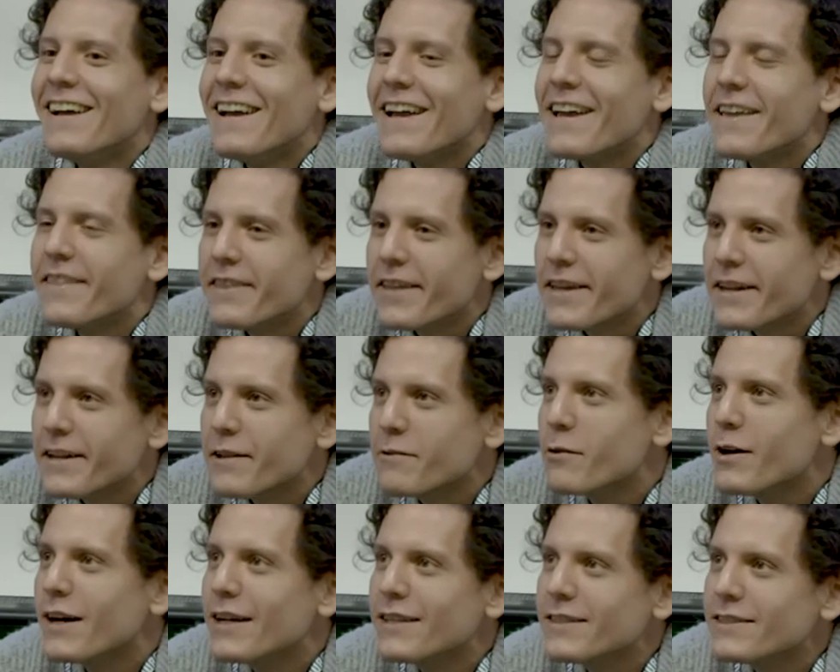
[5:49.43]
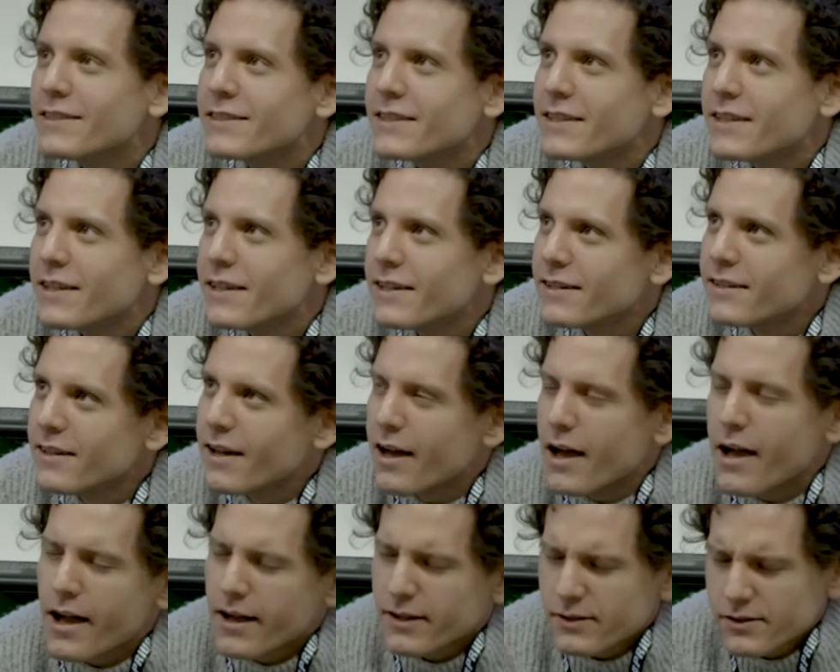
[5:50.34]
And then it was,
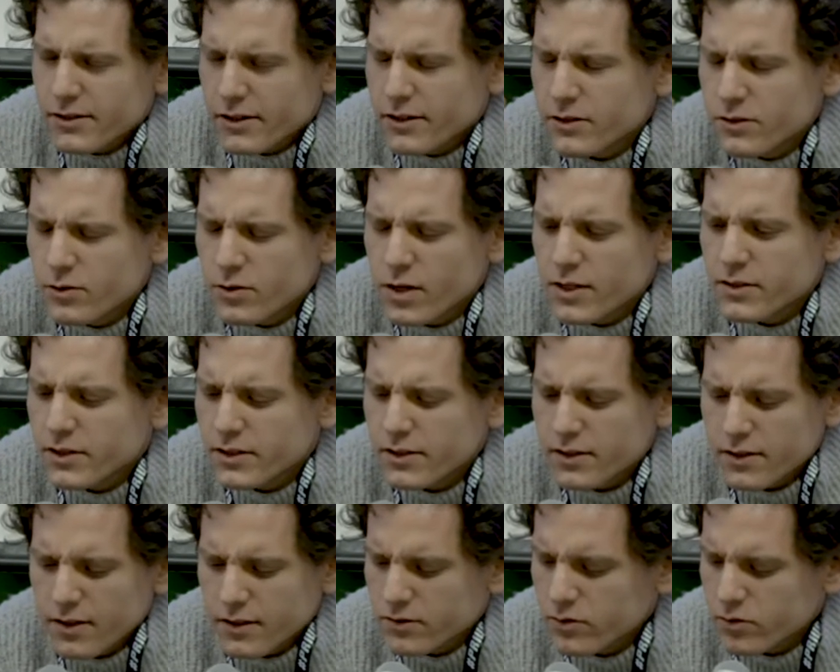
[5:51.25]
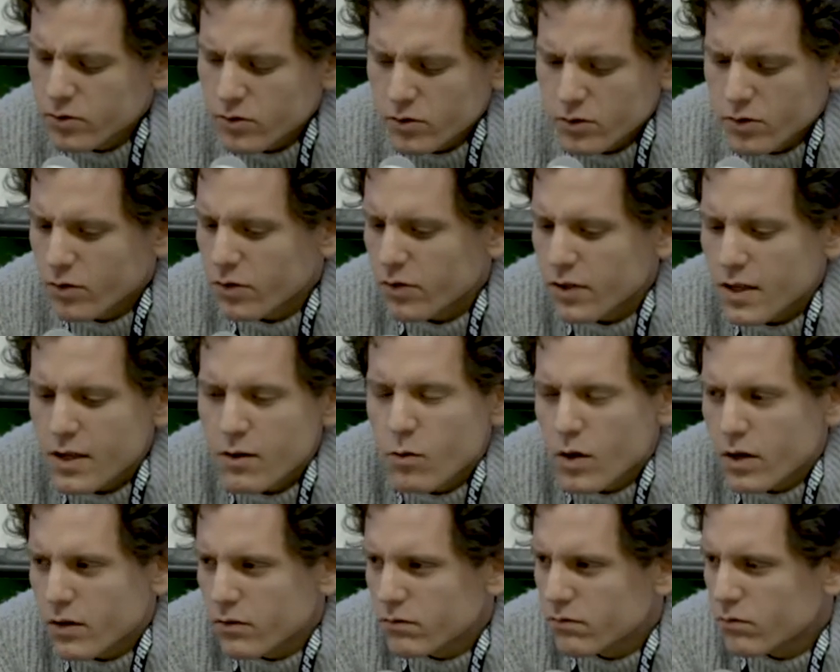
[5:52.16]
I started to think
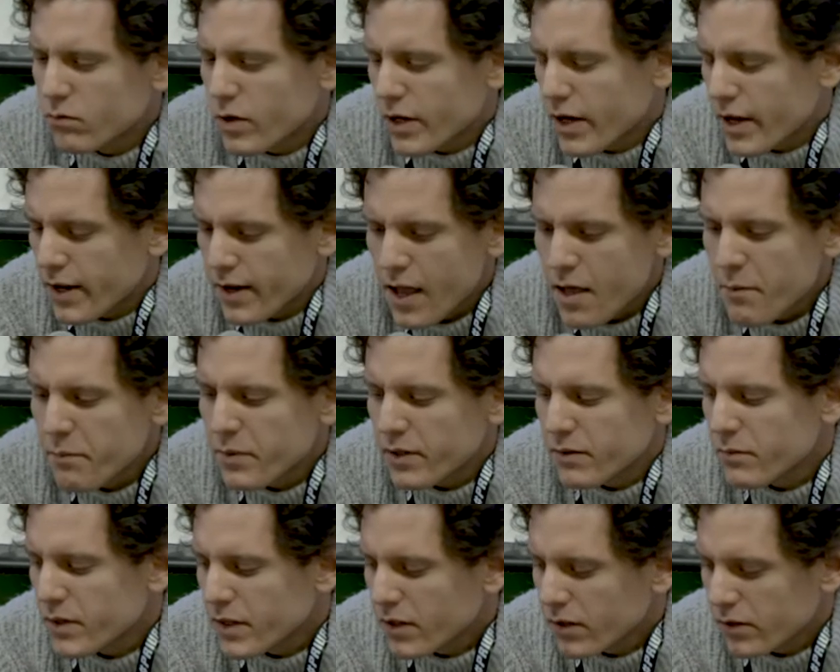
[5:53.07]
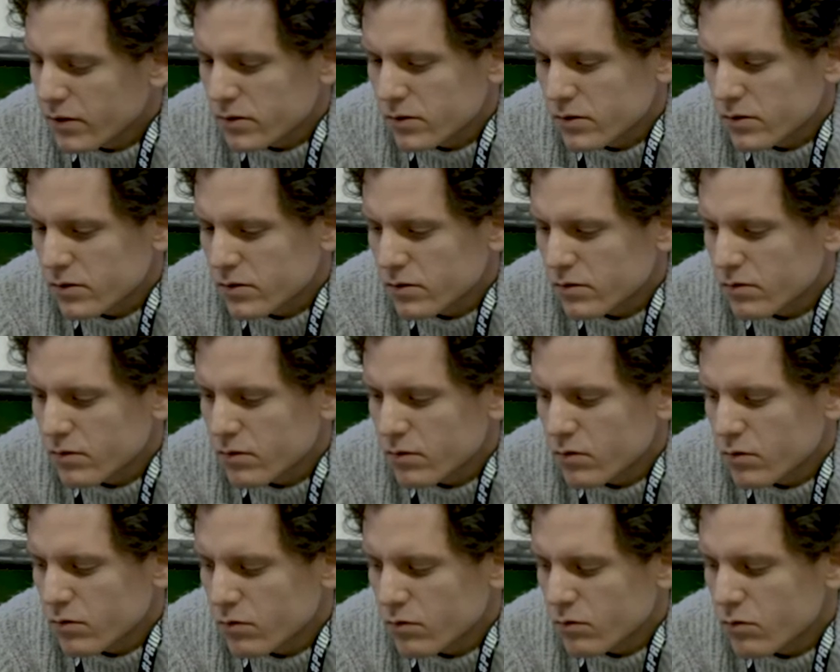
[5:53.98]
what had happened, because,
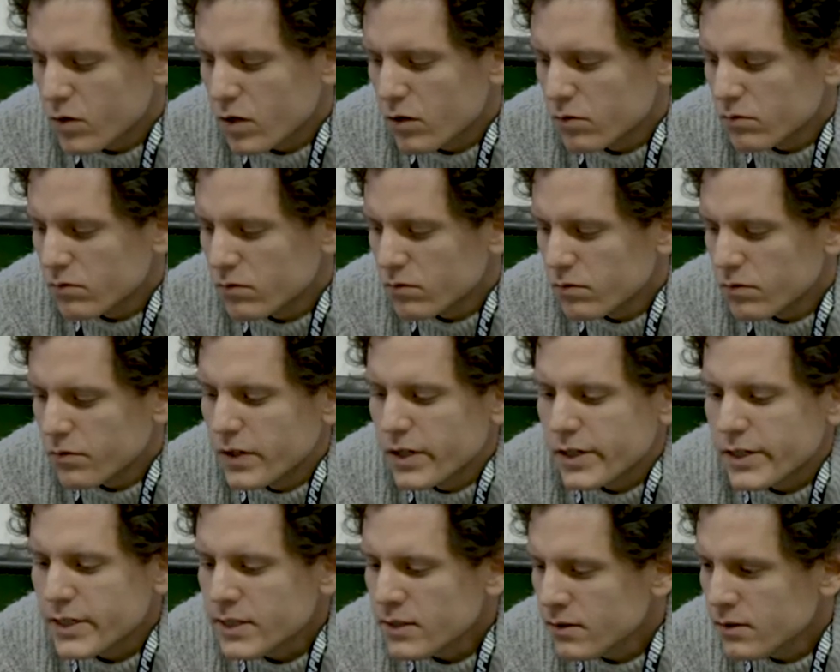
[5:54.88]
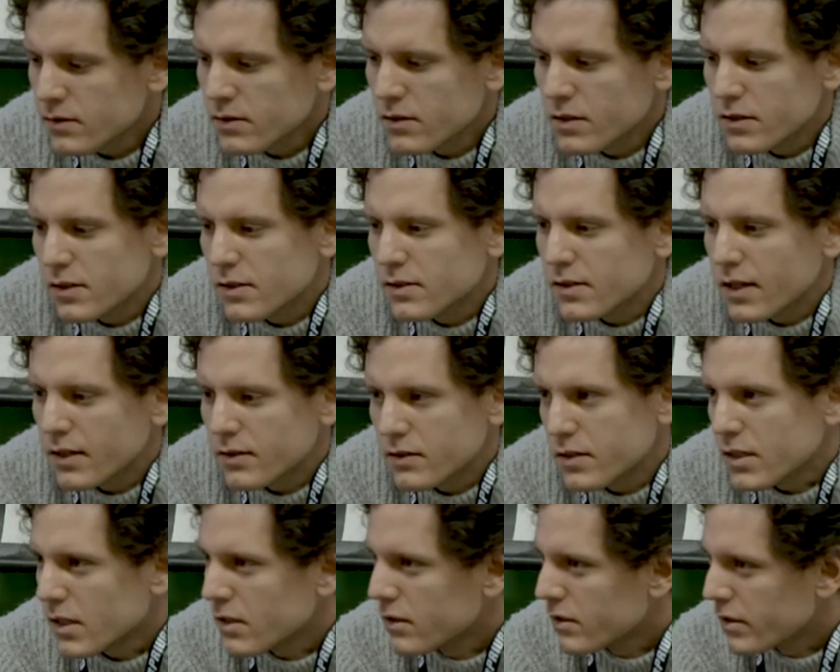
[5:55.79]
well, first, this is not
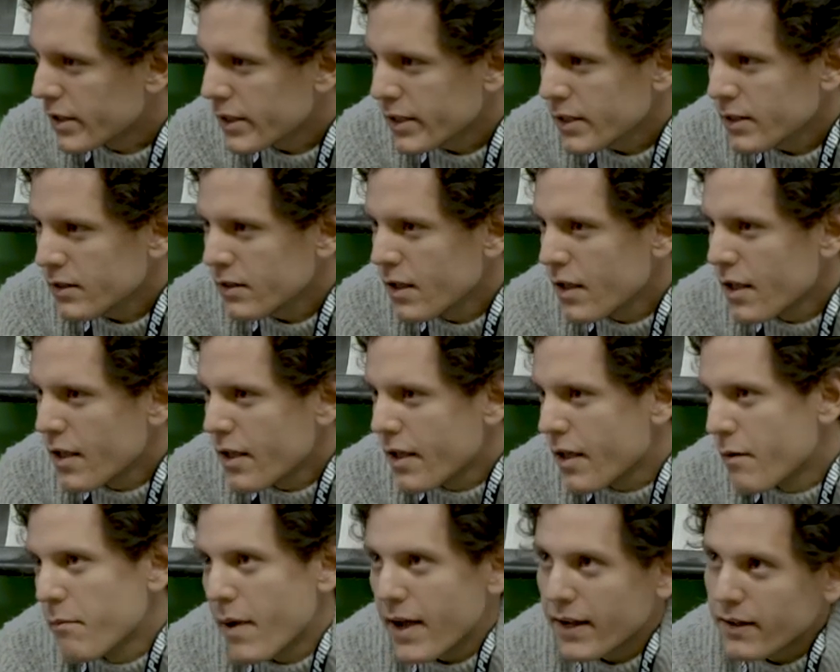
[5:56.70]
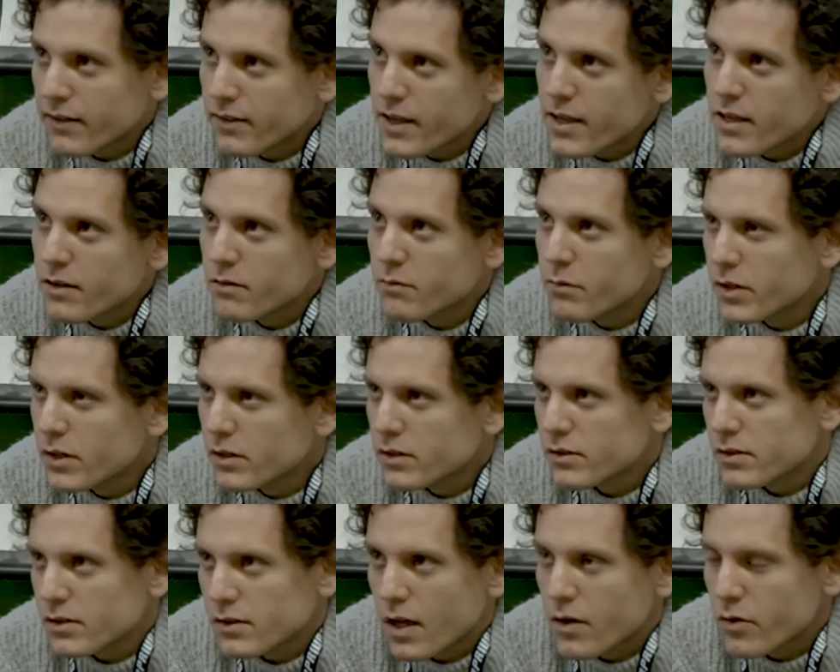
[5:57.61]
Tinder. And back then,
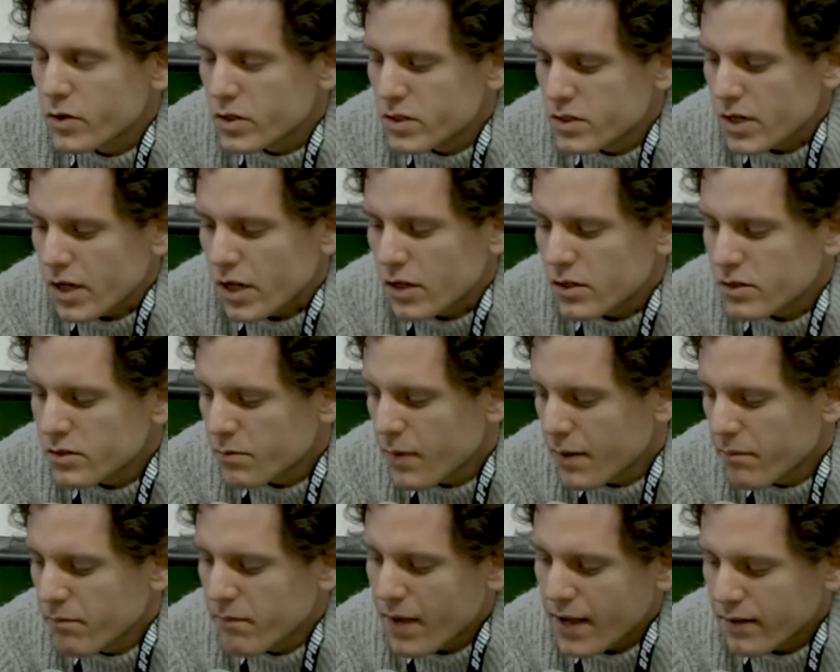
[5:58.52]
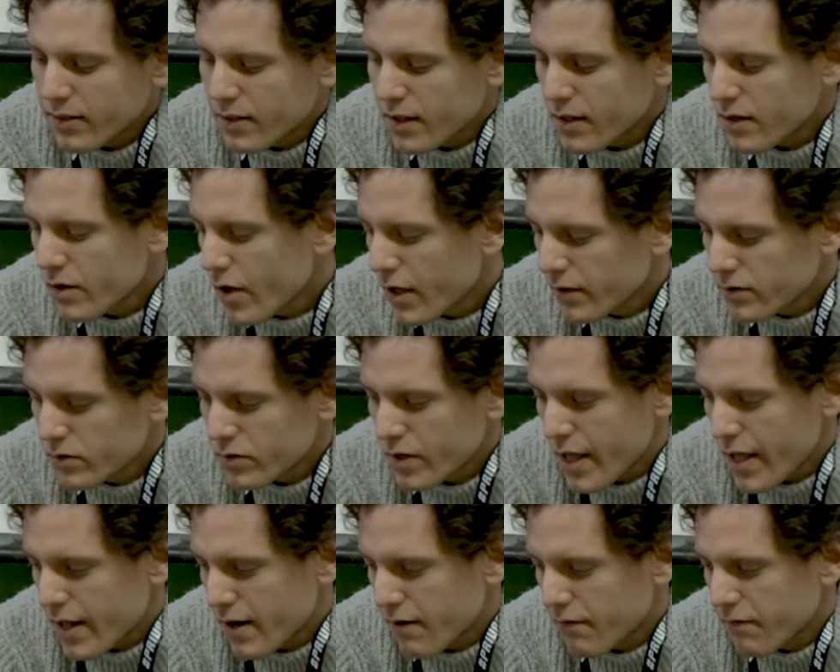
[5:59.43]
because now it changed, but back then you had to
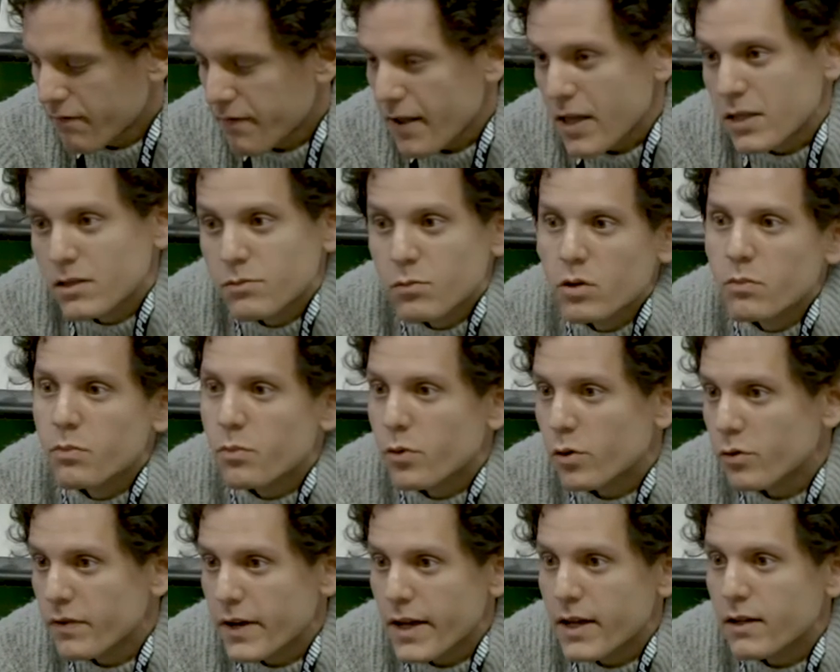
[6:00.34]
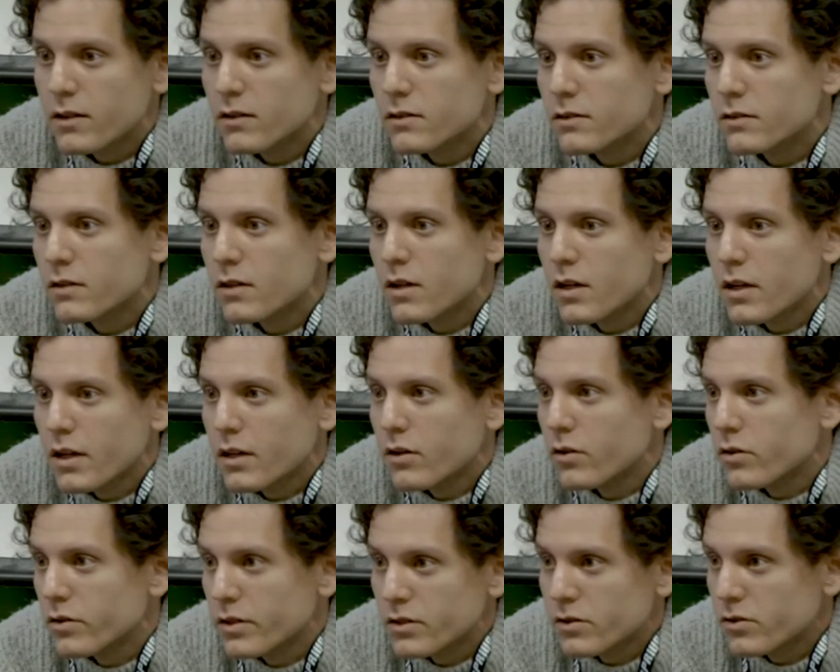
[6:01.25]
have a Facebook profile in
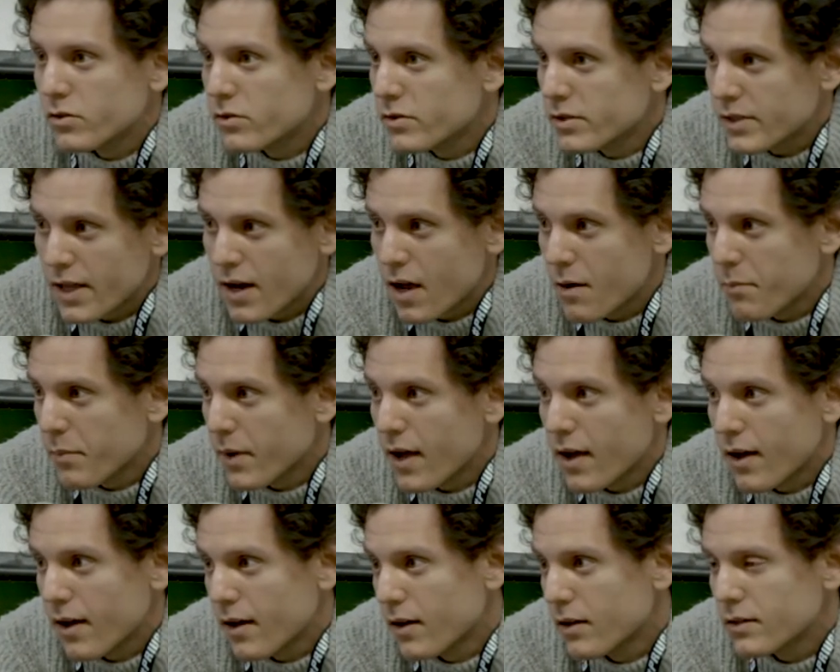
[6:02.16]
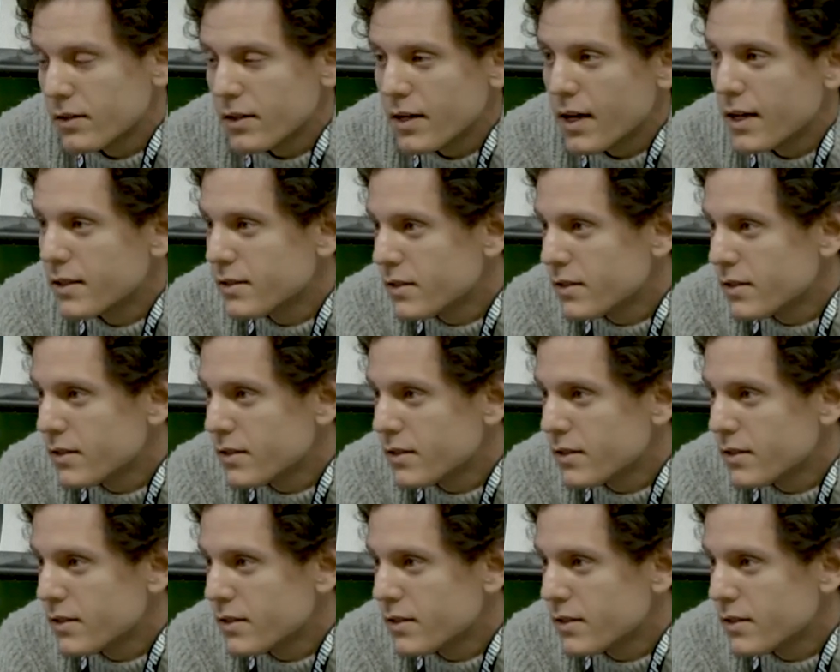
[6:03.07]
order to set up a